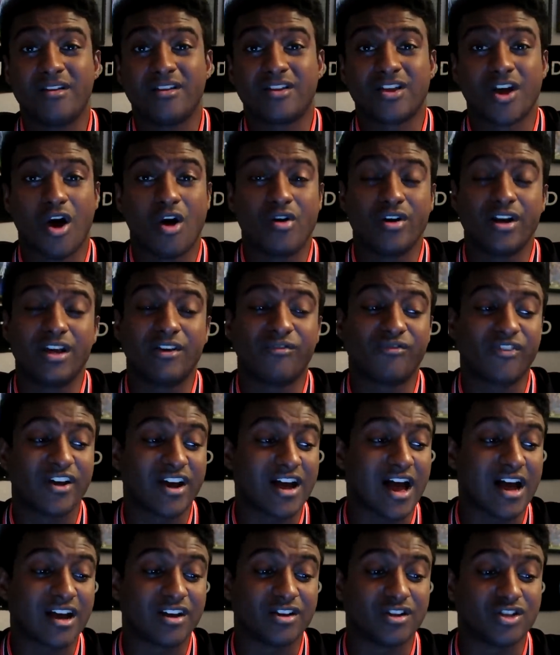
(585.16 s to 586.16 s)
The only
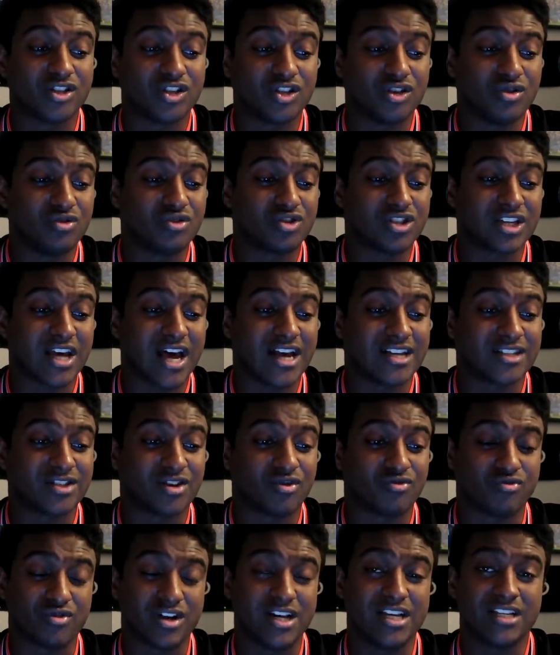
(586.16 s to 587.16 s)
thing I could use as
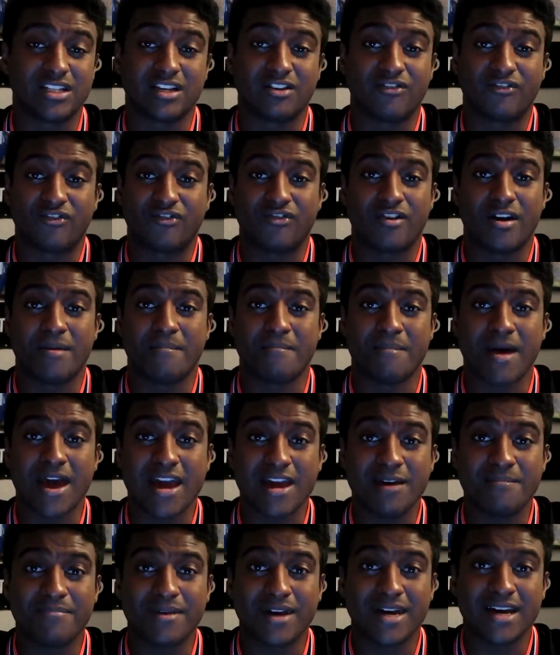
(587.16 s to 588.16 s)
a reason for it,
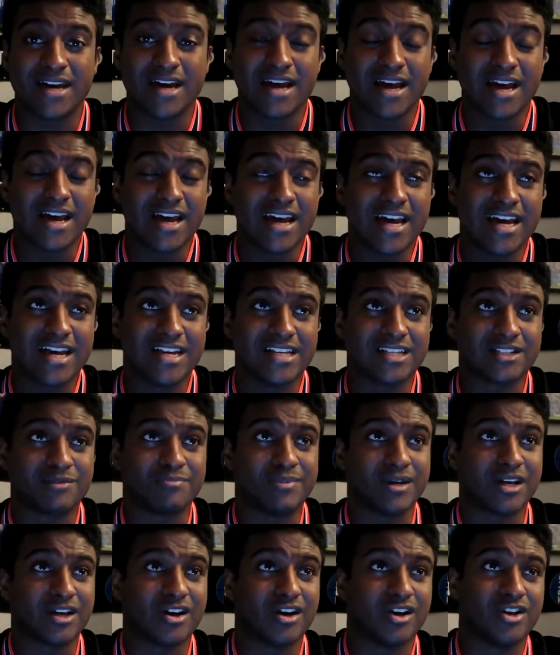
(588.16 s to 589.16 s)
maybe, is
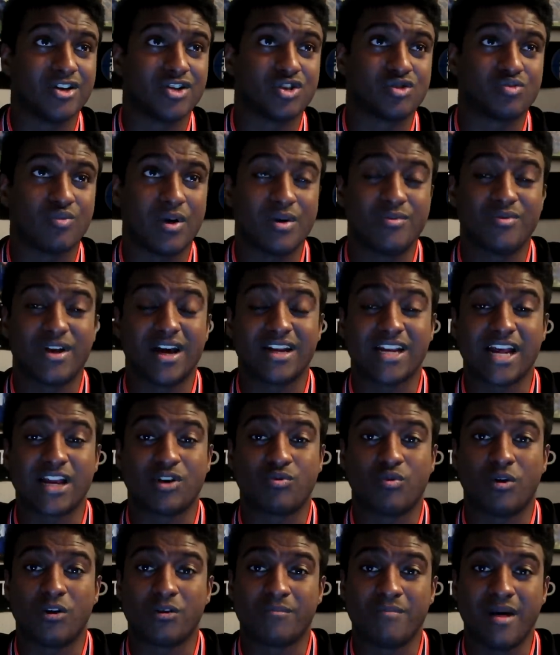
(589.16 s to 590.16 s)
because when we had
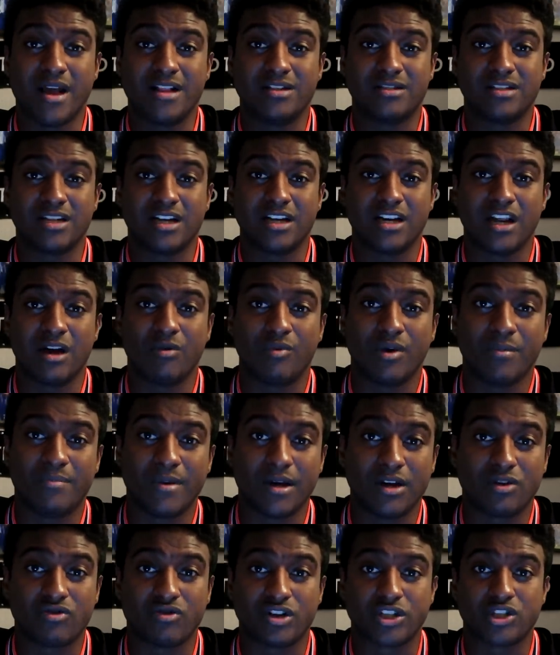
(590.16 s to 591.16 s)
Edouard Mendy in it, we
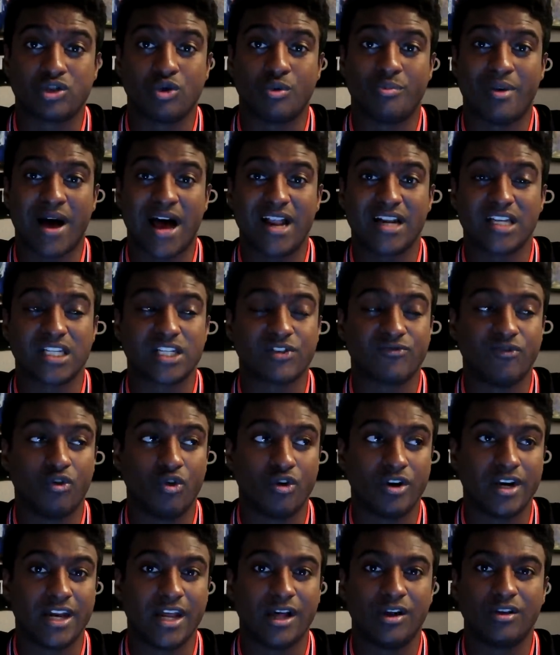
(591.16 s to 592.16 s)
beat Crystal Palace
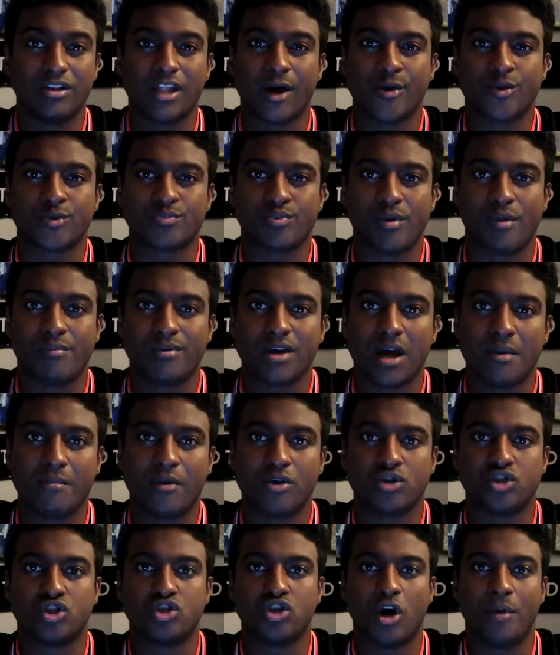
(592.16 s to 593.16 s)
4-0, and that was probably our
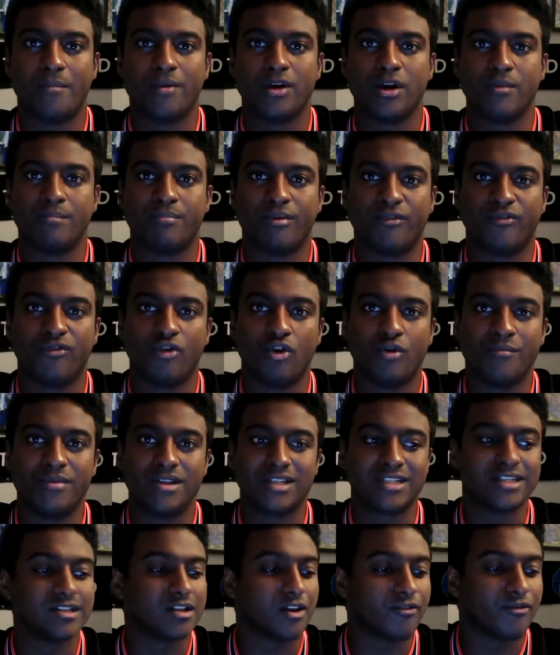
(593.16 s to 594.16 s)
most dominant
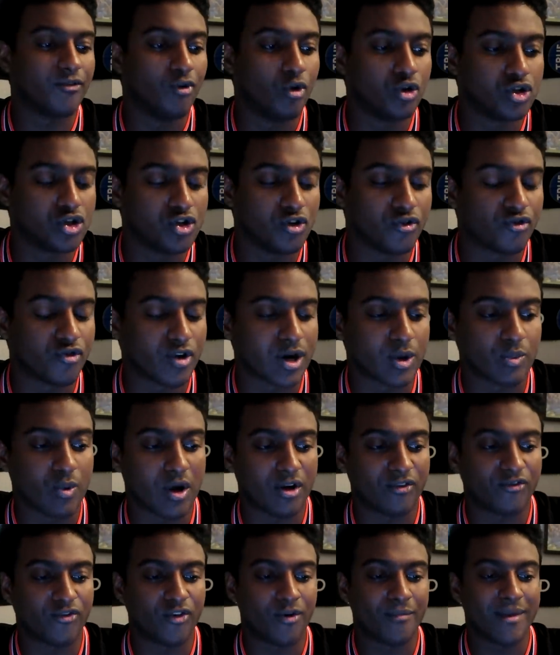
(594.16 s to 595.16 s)
performance in the
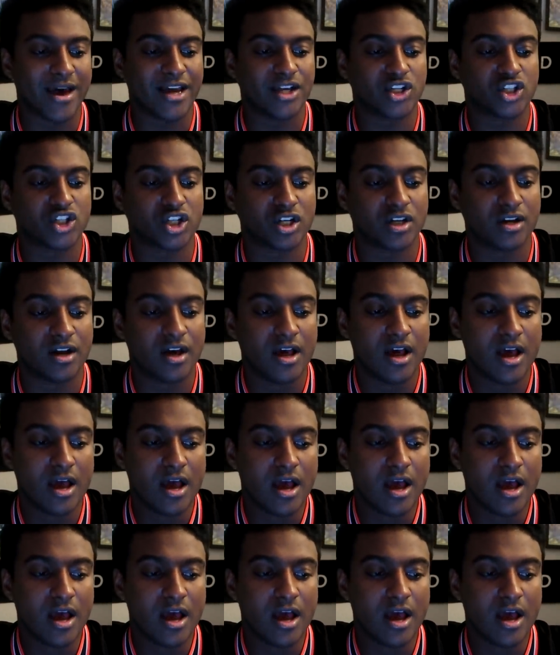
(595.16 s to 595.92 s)
4-2-3-1 formation.